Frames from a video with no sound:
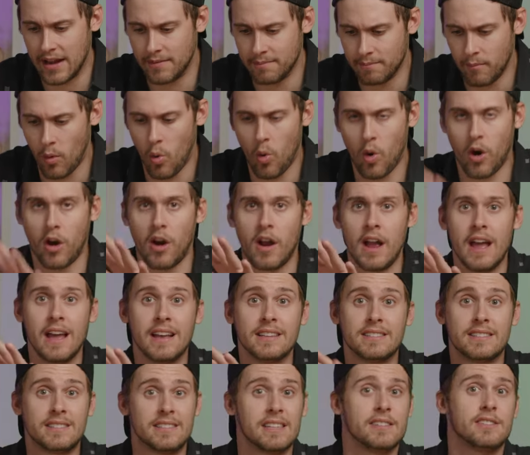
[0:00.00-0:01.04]
and more
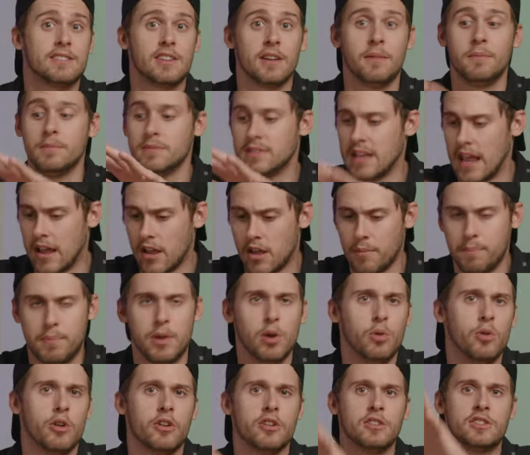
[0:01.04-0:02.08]
systems and
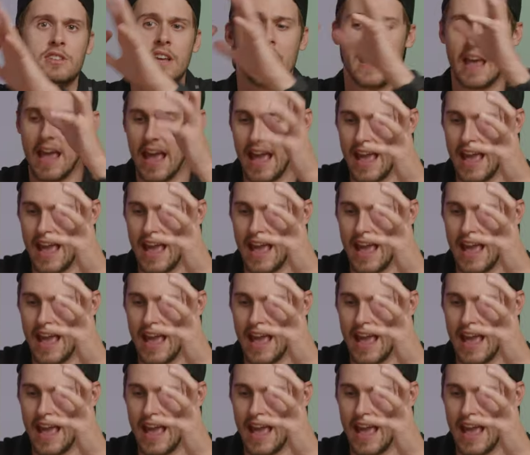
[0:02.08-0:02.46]
computers